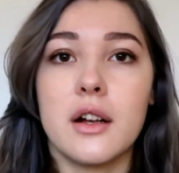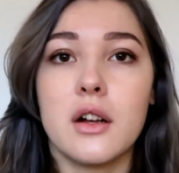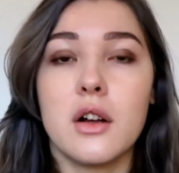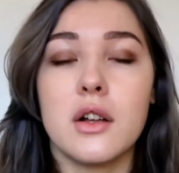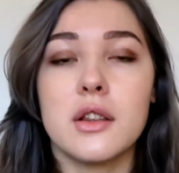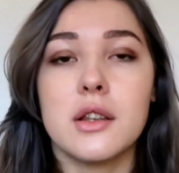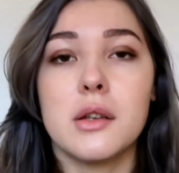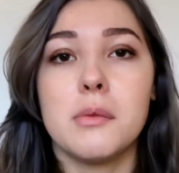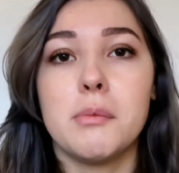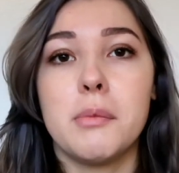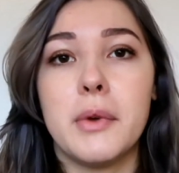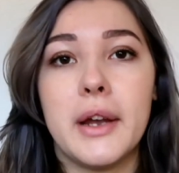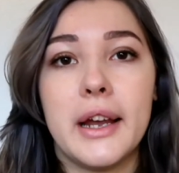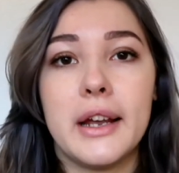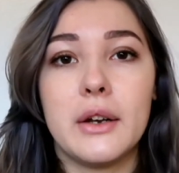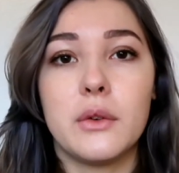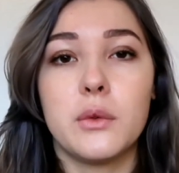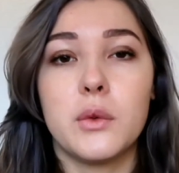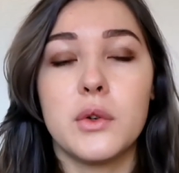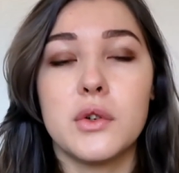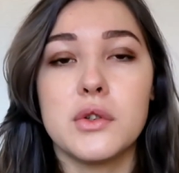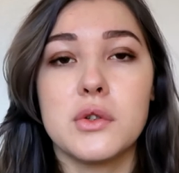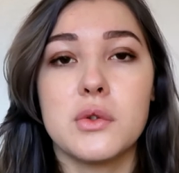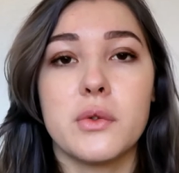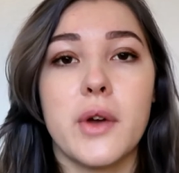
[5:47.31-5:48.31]
cotton pad
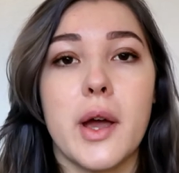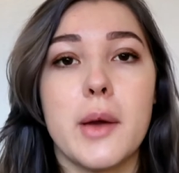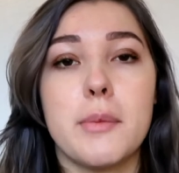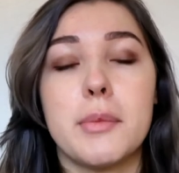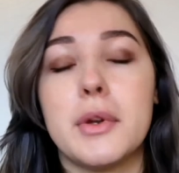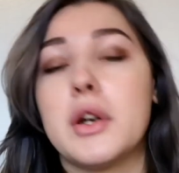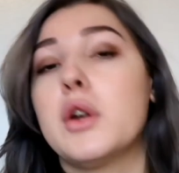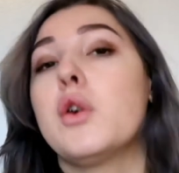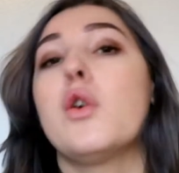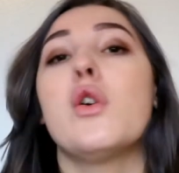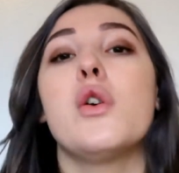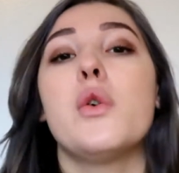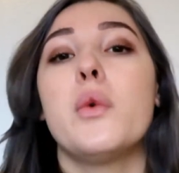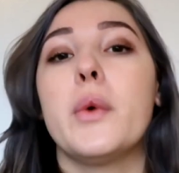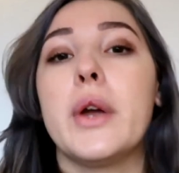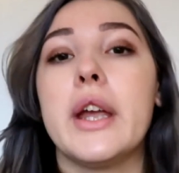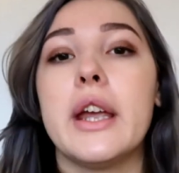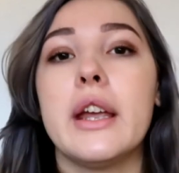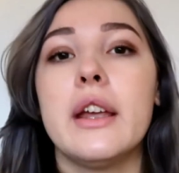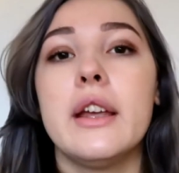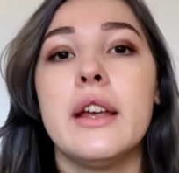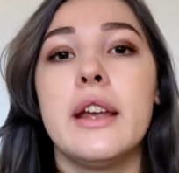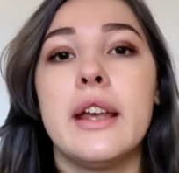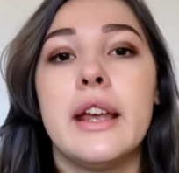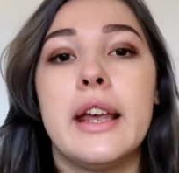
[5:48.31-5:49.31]
will swipe it all
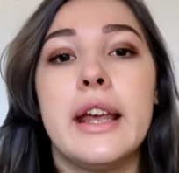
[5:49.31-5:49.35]
away.